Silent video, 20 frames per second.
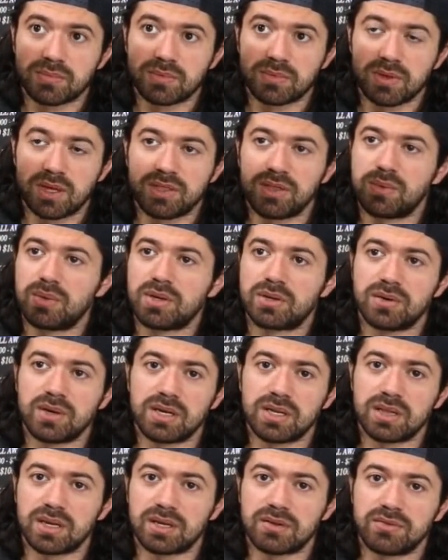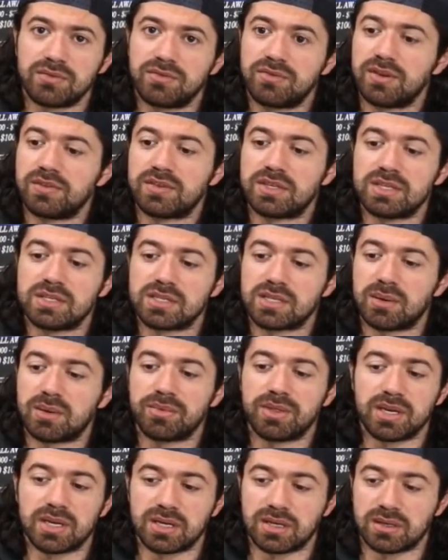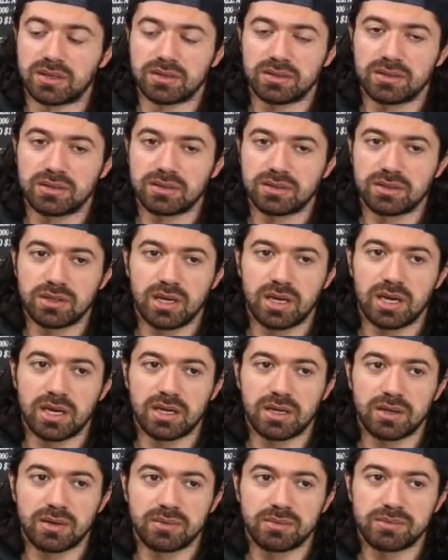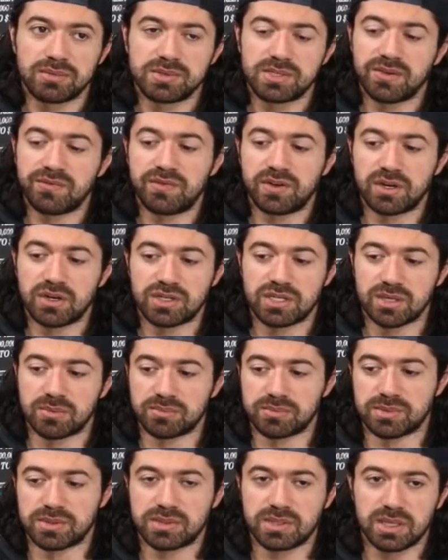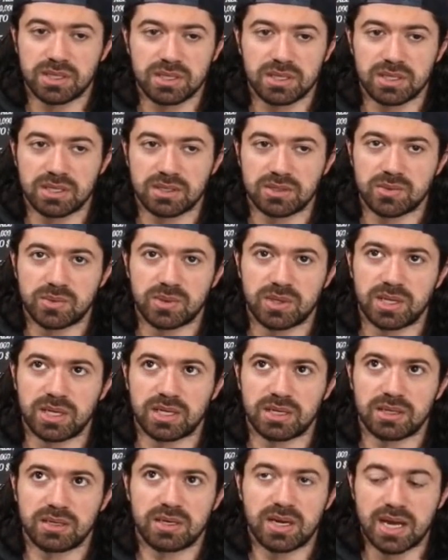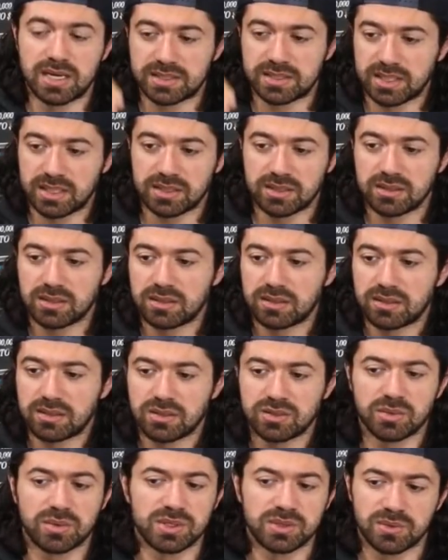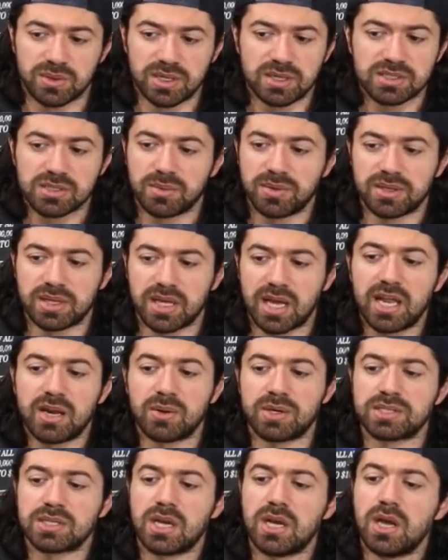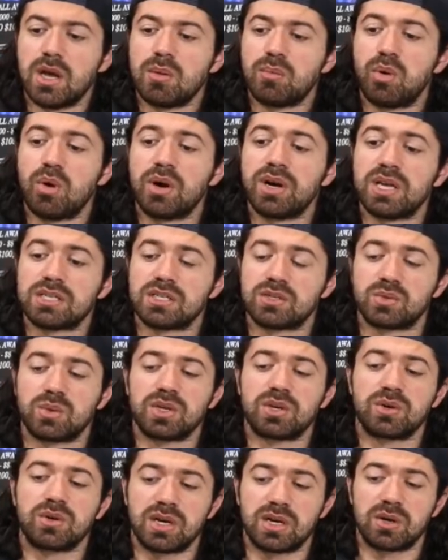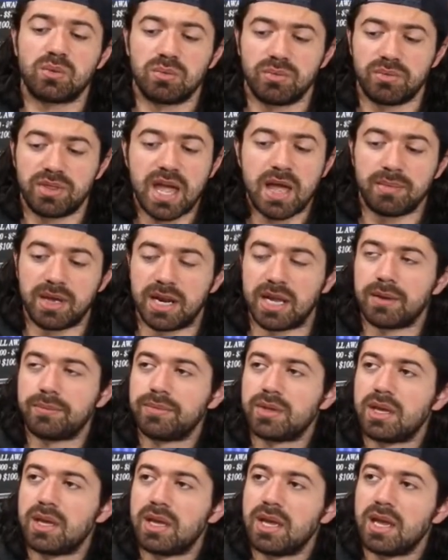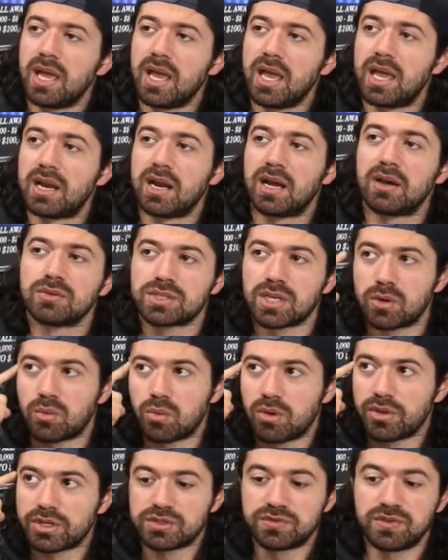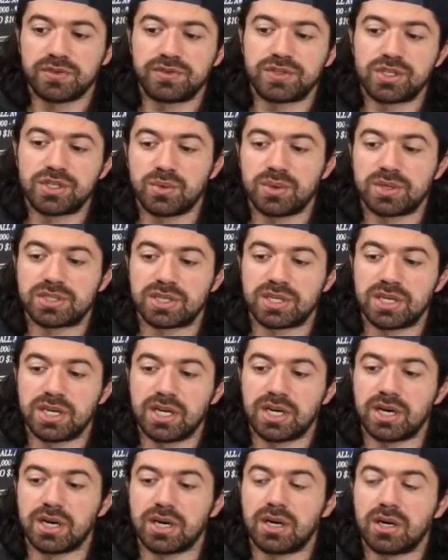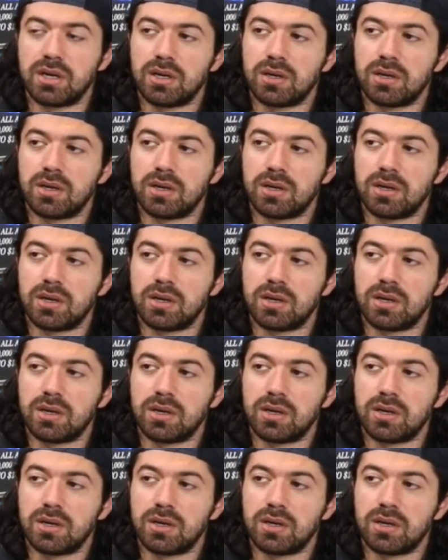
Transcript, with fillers: I think we had created like 50 something uh, seven figure gyms in 2019 or 2020, something like that. Anyways, point is, is we had created that many. And I was like, well, there's 52 weeks in a year.